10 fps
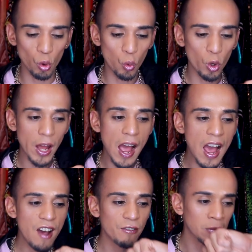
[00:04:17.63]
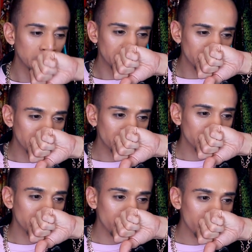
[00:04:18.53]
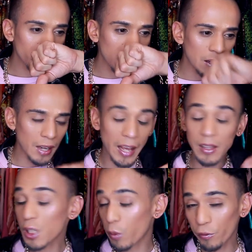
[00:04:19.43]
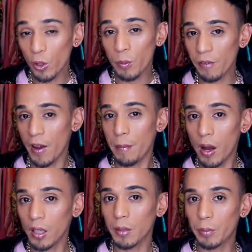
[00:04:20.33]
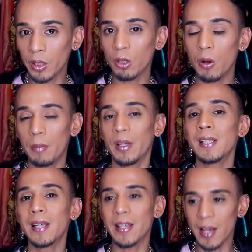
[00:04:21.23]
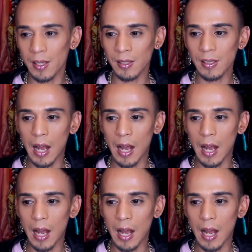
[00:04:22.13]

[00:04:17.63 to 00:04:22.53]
Would I have like this perfume if I buy the bundle? I'm gonna say yes.